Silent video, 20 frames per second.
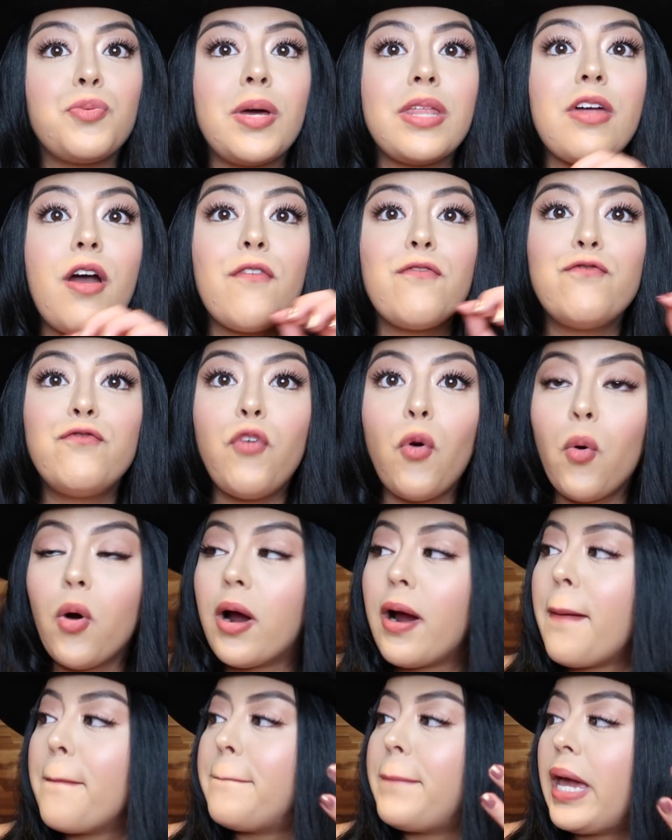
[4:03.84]
with
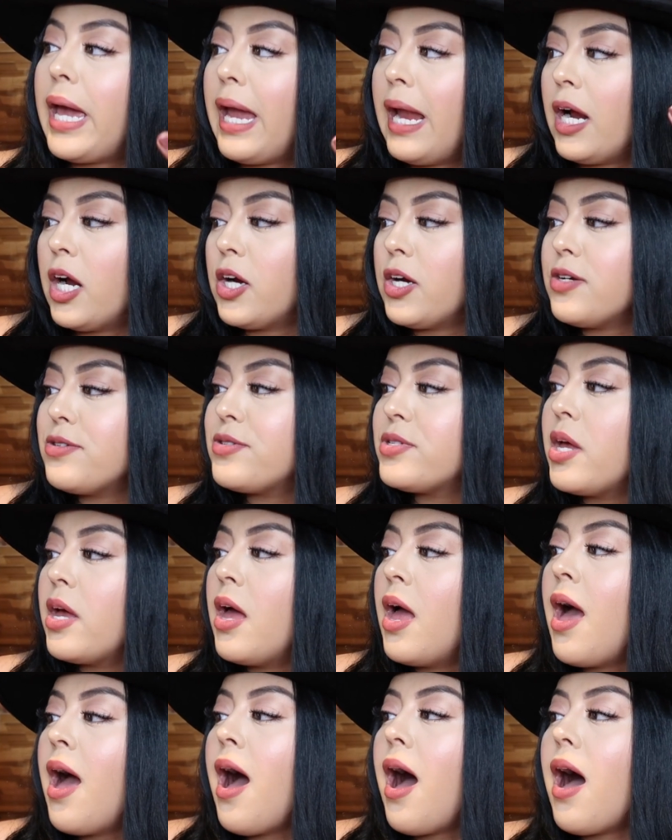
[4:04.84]
4 pairs.
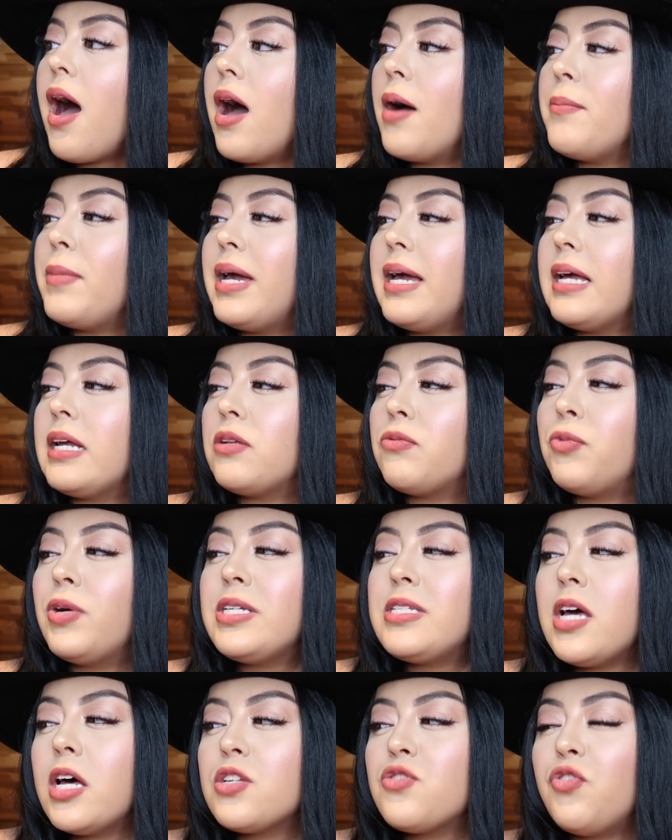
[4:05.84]
It
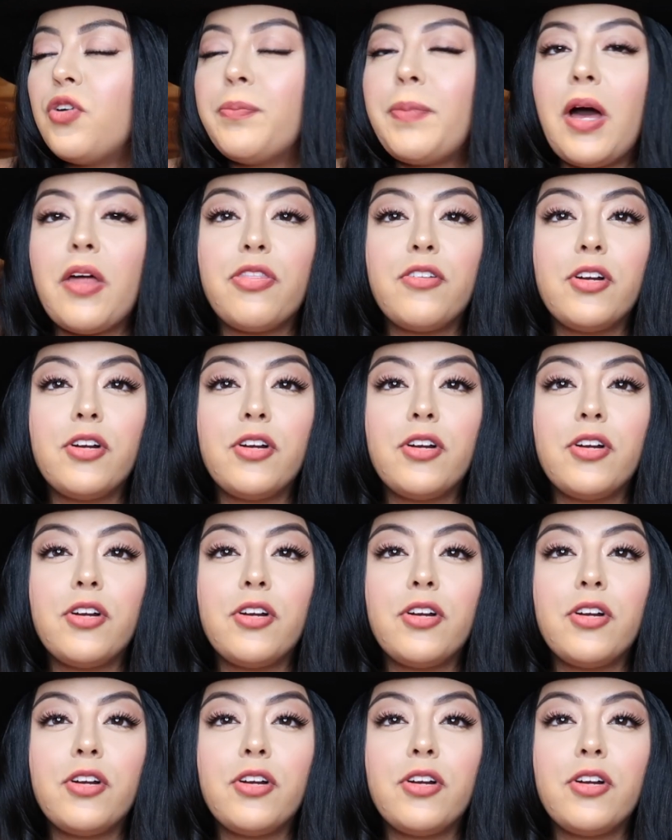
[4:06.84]
retails for about